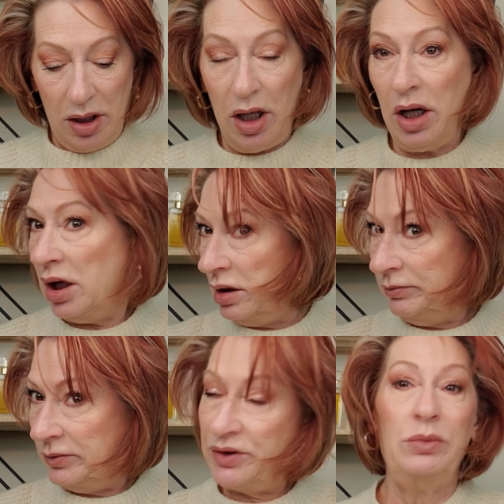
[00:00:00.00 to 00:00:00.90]
Uh,
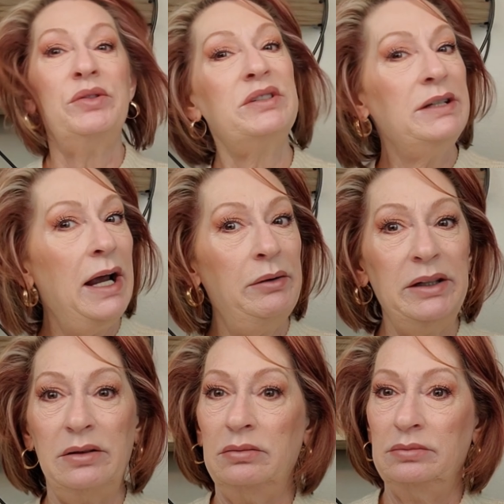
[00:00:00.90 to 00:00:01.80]
so we'll see how
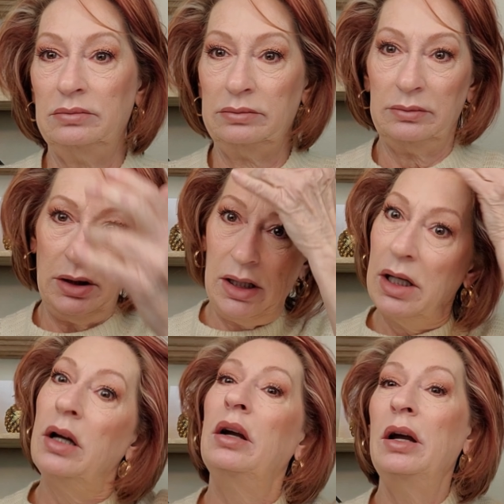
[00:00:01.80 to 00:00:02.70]
it
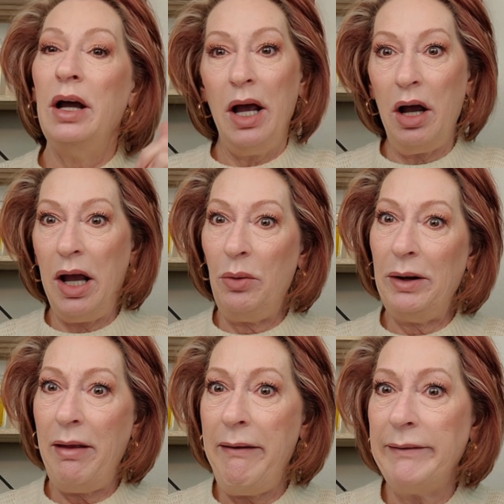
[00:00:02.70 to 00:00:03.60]
how, how it
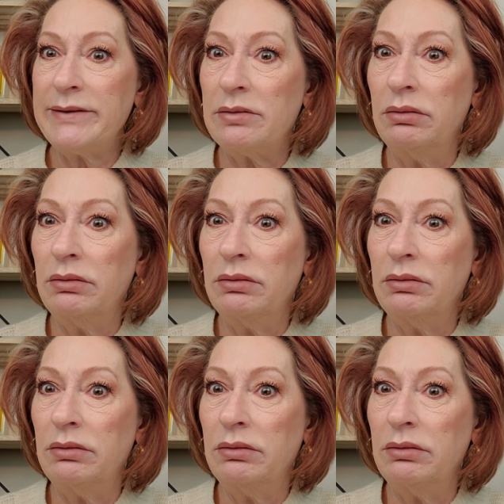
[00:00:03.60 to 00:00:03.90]
lasts.